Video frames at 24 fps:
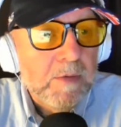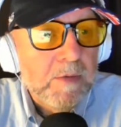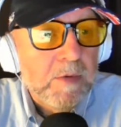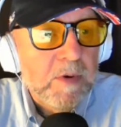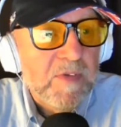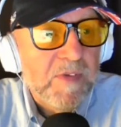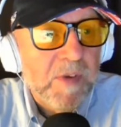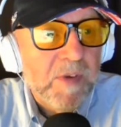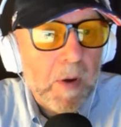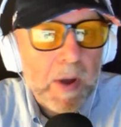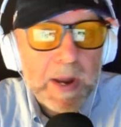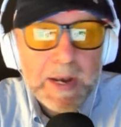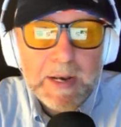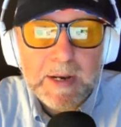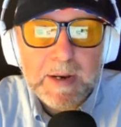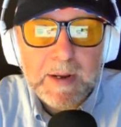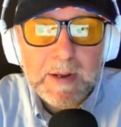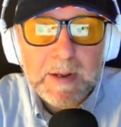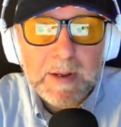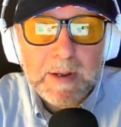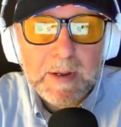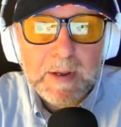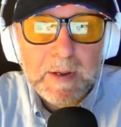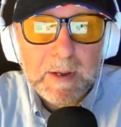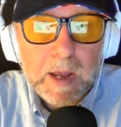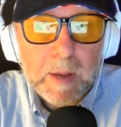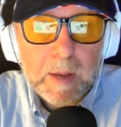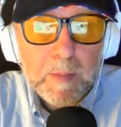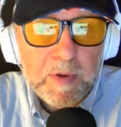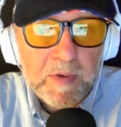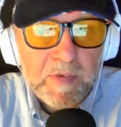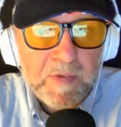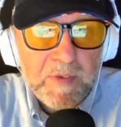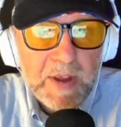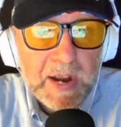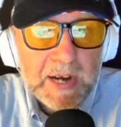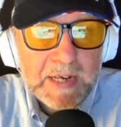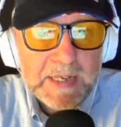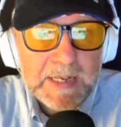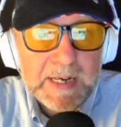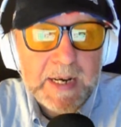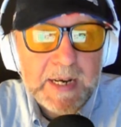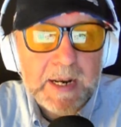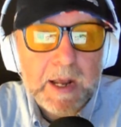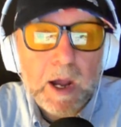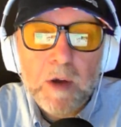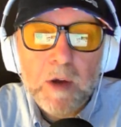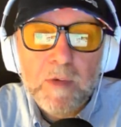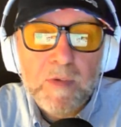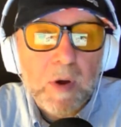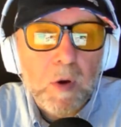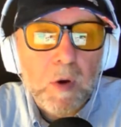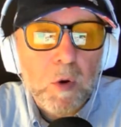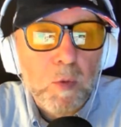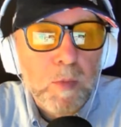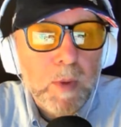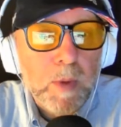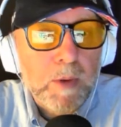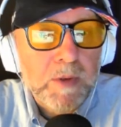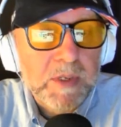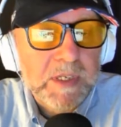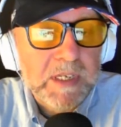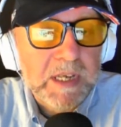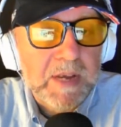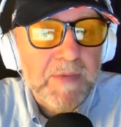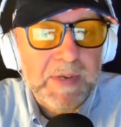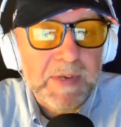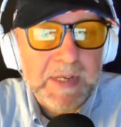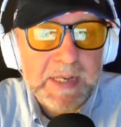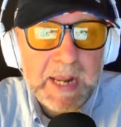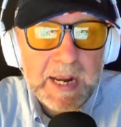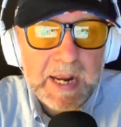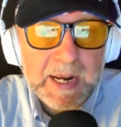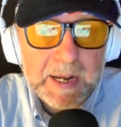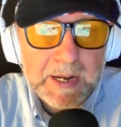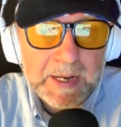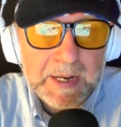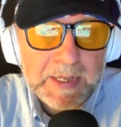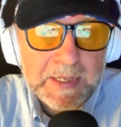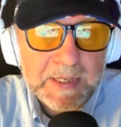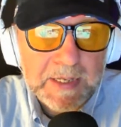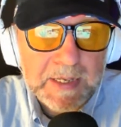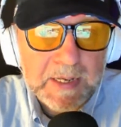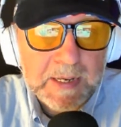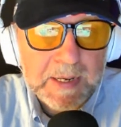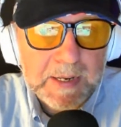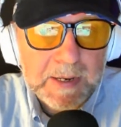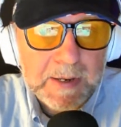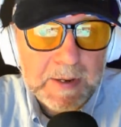refined, and perfected over almost seven decades.